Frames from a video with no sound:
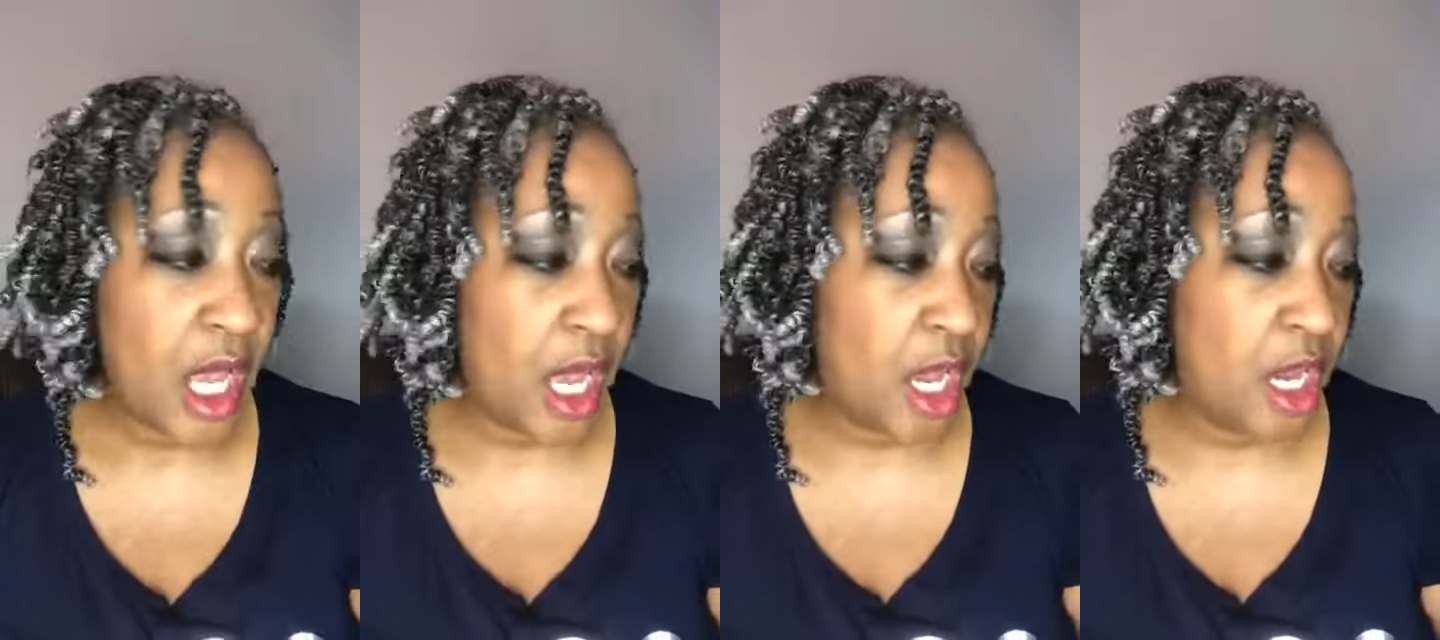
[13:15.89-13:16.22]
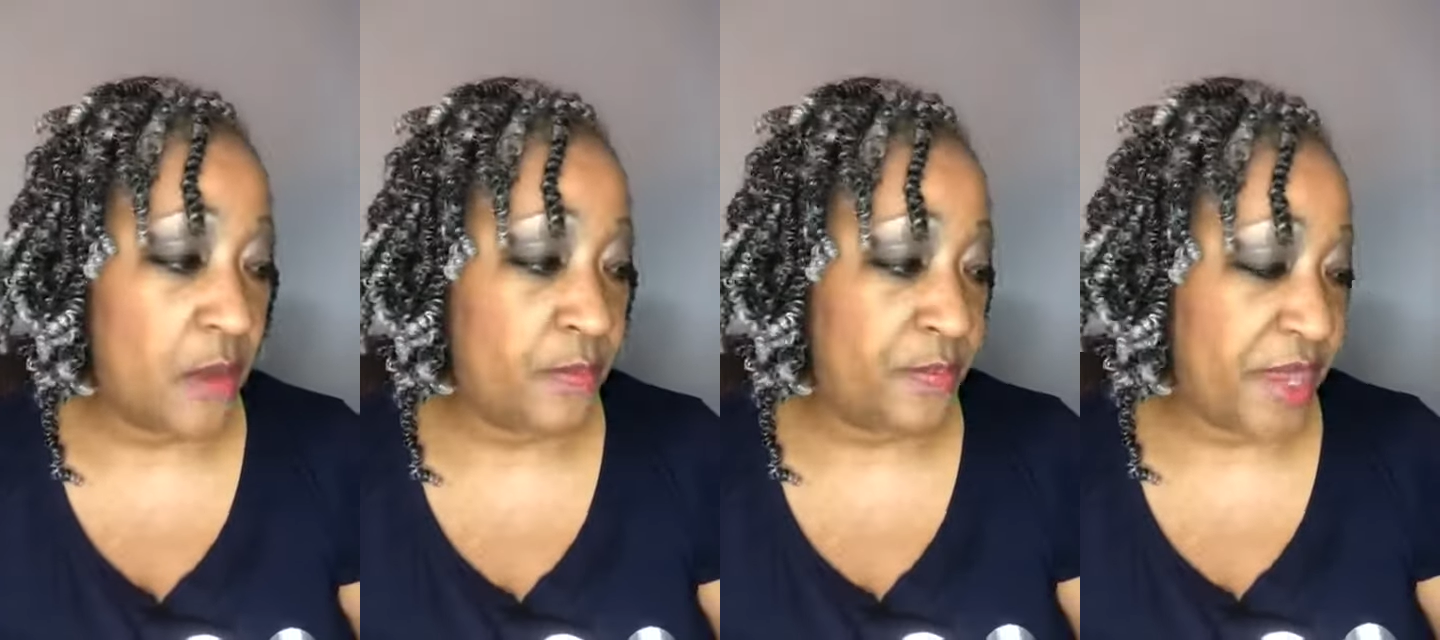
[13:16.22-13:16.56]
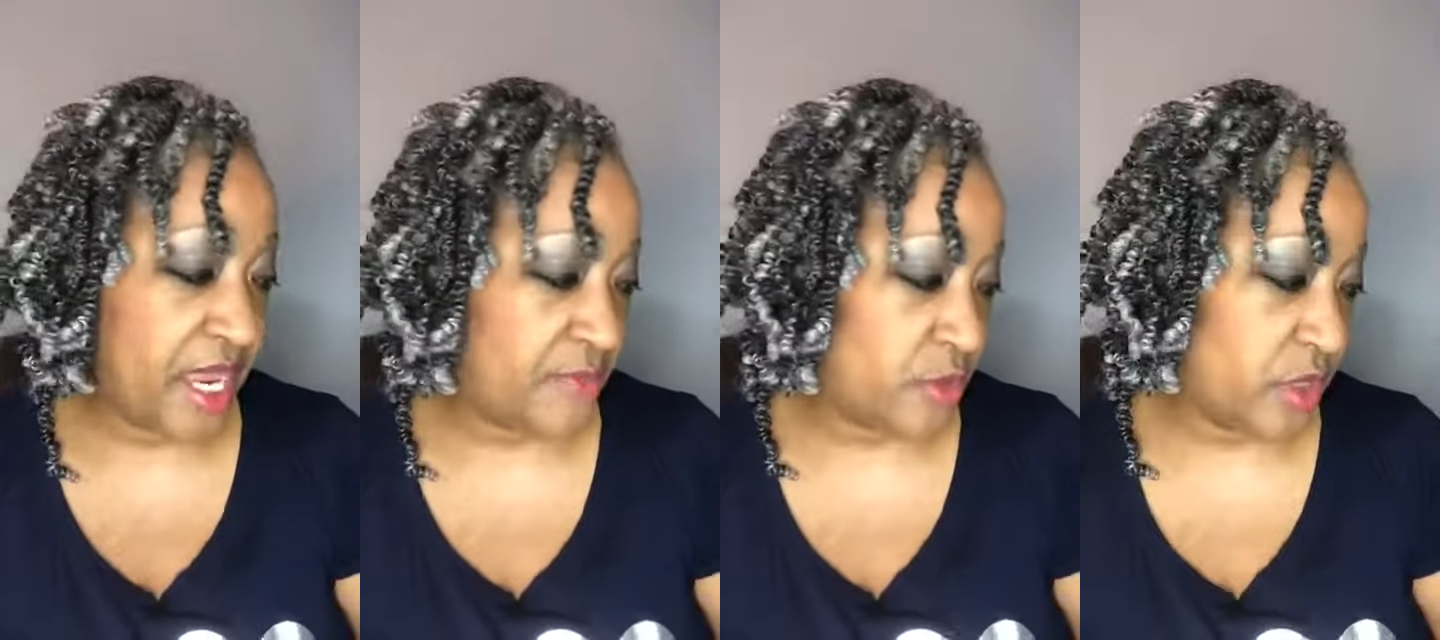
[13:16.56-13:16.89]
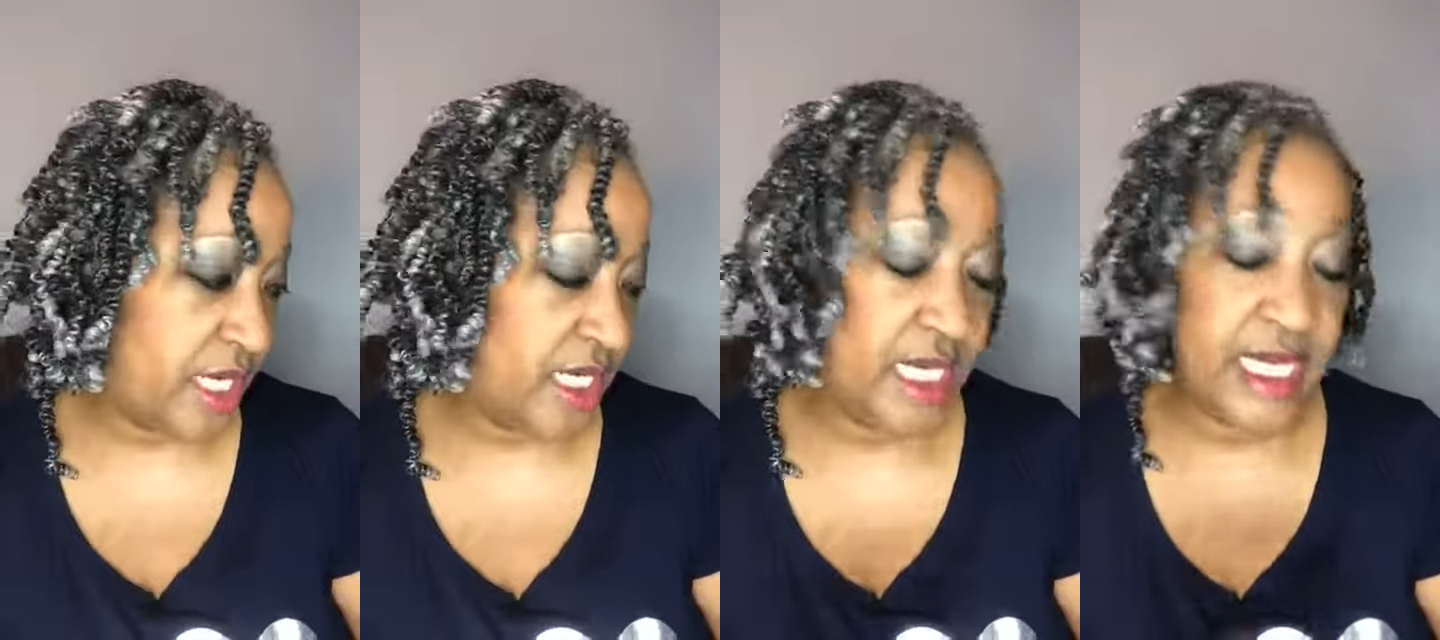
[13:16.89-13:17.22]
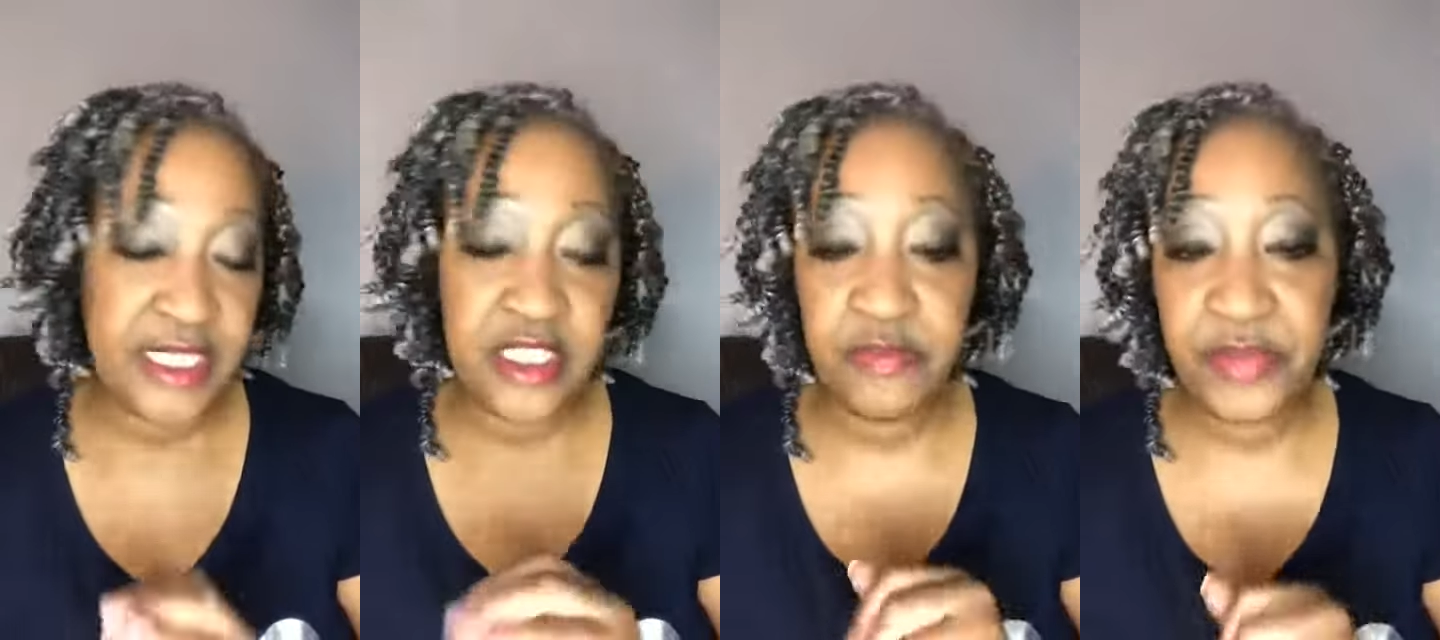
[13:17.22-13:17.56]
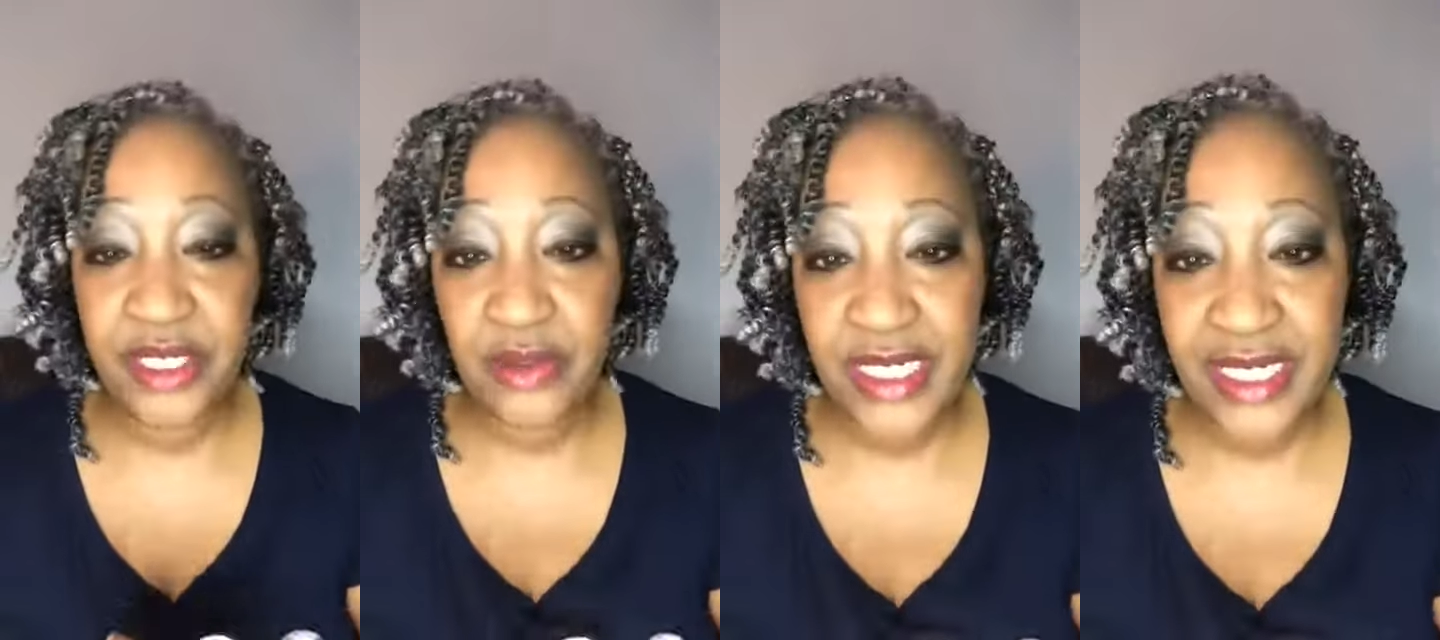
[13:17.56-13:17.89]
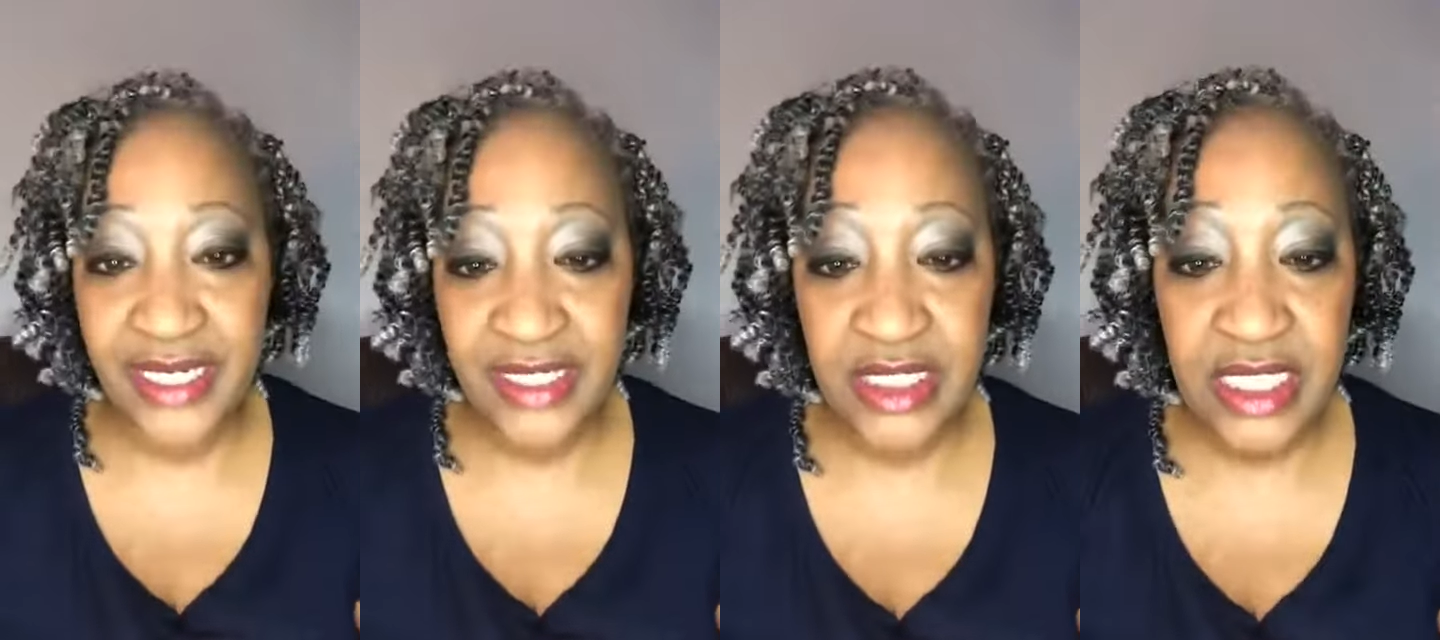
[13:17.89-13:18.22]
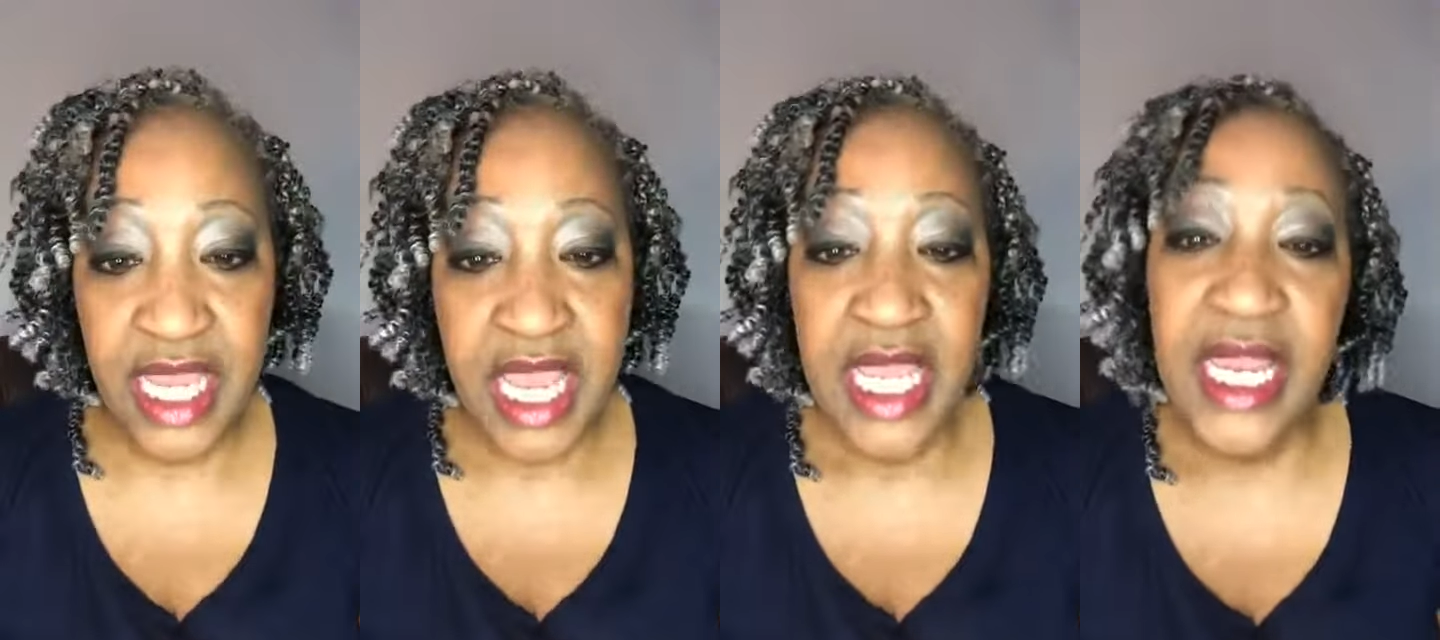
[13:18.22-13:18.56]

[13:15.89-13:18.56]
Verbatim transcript: um, pampering experience